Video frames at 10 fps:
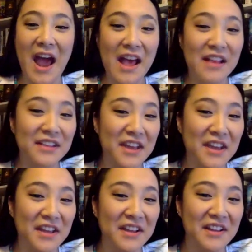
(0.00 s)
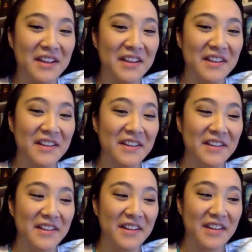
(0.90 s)
asking
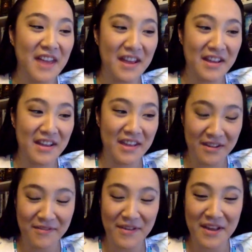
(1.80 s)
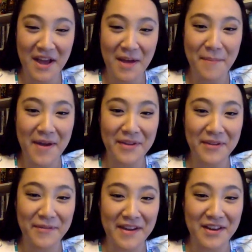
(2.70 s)
Evie about the
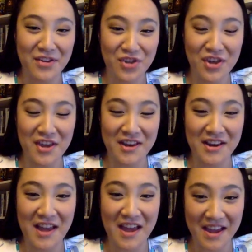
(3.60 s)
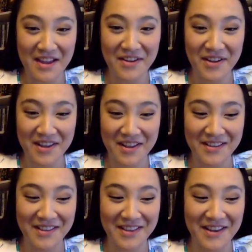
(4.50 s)
fact that she and Iker
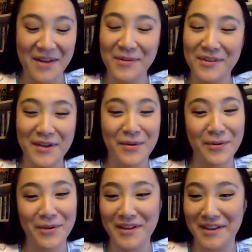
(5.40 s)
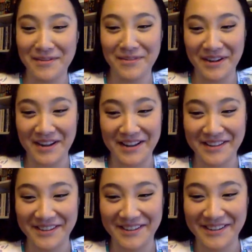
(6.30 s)
kissed, and I was like, oh, he definitely likes
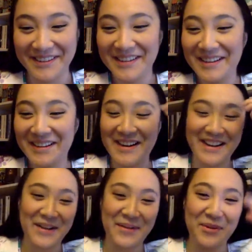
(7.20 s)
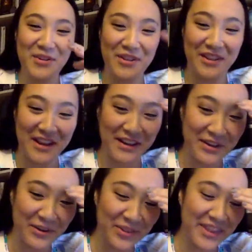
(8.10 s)
her. Like, it was just like
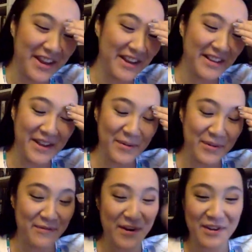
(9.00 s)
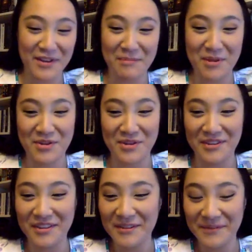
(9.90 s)
little things. I was very
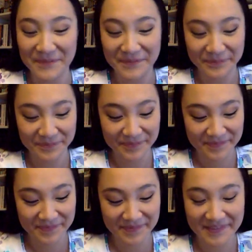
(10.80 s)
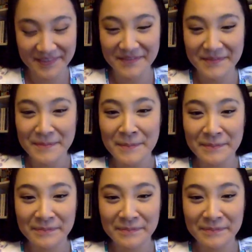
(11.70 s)
suspicious. Um,